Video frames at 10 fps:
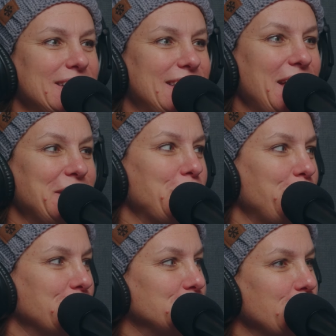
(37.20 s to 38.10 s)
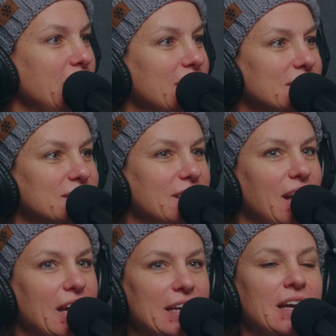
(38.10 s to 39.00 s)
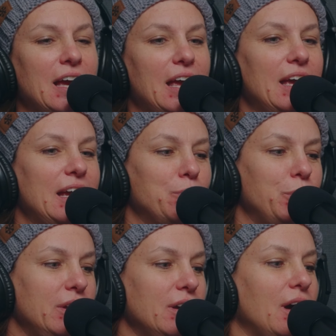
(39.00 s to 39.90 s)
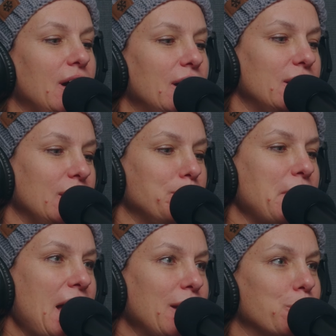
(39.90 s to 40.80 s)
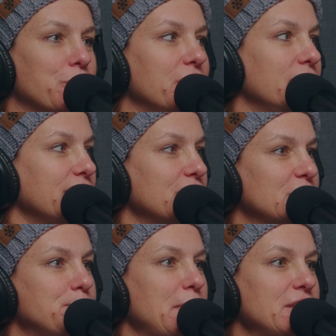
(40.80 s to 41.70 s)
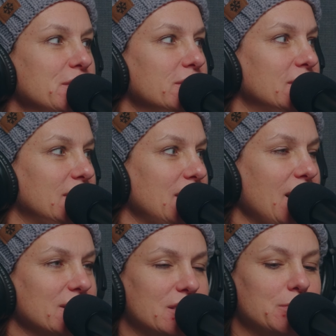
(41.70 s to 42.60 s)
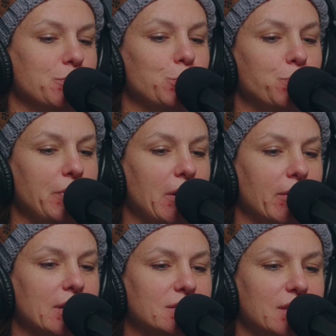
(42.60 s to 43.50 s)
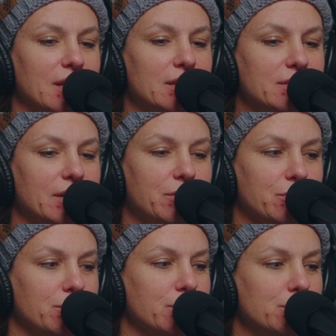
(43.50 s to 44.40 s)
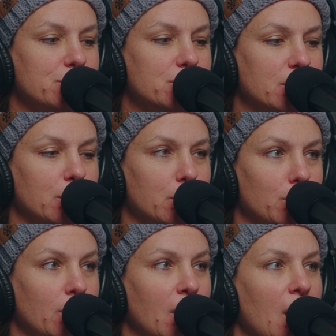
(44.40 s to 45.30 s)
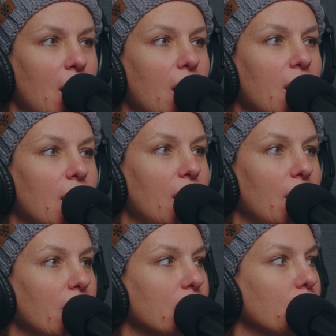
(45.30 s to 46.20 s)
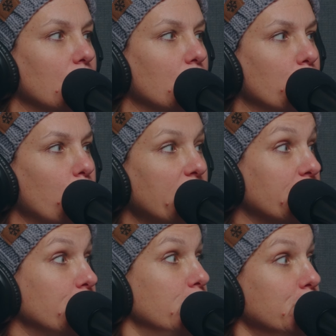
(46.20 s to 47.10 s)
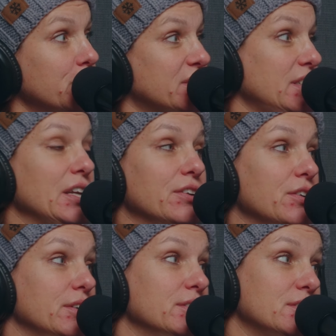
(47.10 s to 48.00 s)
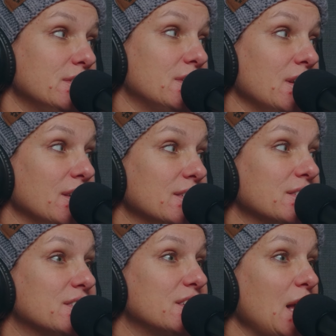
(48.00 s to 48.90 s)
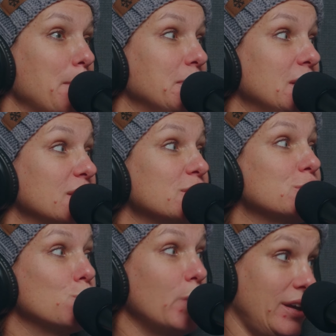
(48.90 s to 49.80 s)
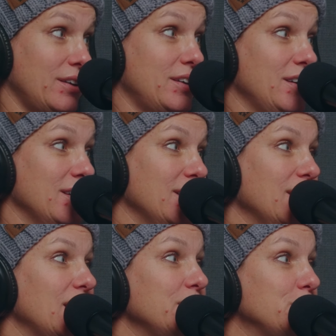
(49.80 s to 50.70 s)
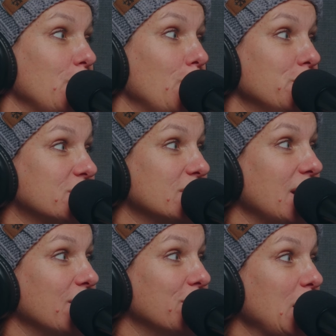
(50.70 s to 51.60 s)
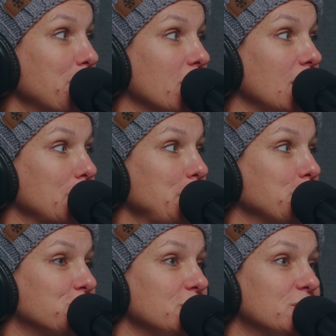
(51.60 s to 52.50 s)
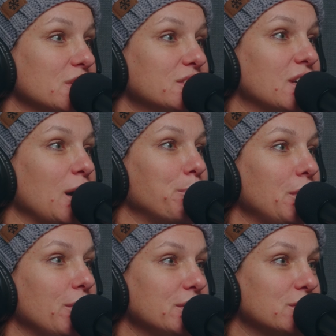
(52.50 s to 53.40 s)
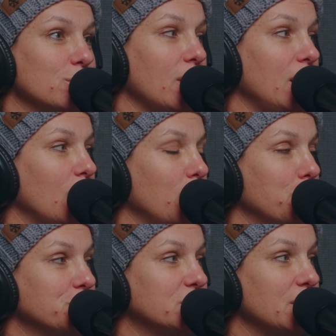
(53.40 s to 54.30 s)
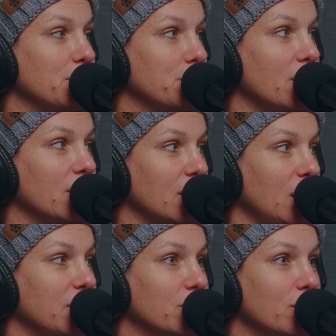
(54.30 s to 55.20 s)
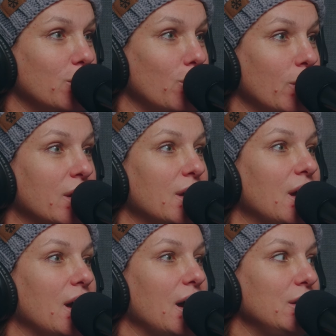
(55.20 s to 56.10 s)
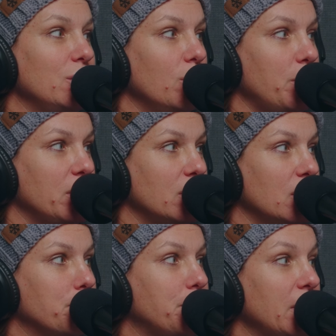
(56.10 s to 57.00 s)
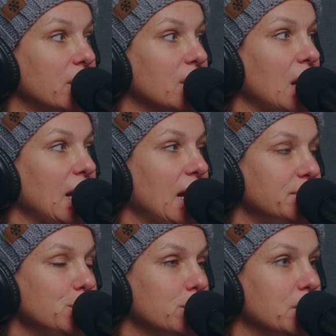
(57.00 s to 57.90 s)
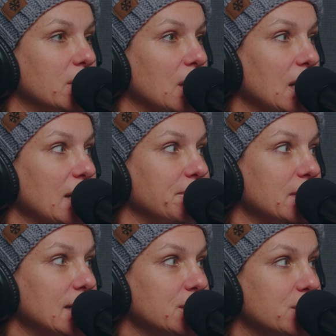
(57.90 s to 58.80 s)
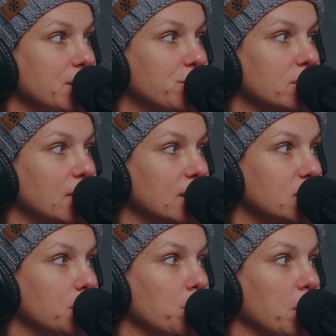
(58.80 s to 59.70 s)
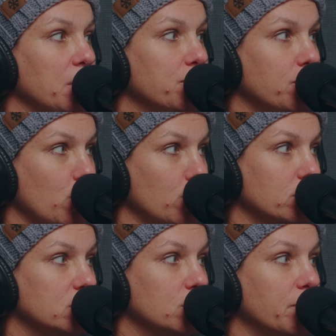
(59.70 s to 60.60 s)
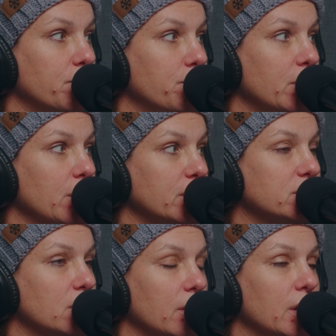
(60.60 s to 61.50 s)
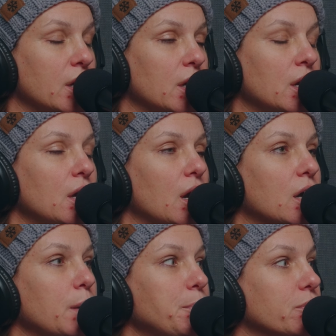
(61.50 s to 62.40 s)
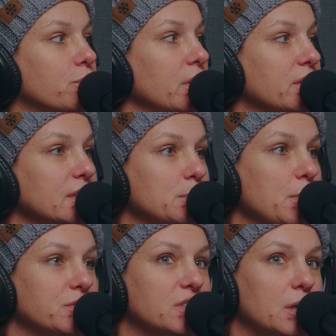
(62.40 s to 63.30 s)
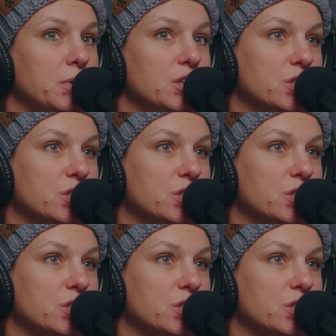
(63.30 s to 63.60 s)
Thank you for joining us today. And we are back with another special guest. And we're very excited to introduce to you one of our newest interns, Sami Schwink. And don't say her name wrong, people. She just got married. So I almost did it wrong, even though I know better. But I have to admit, I have not changed her last name in my phone. So I'm very sorry. A couple of great things about Sami.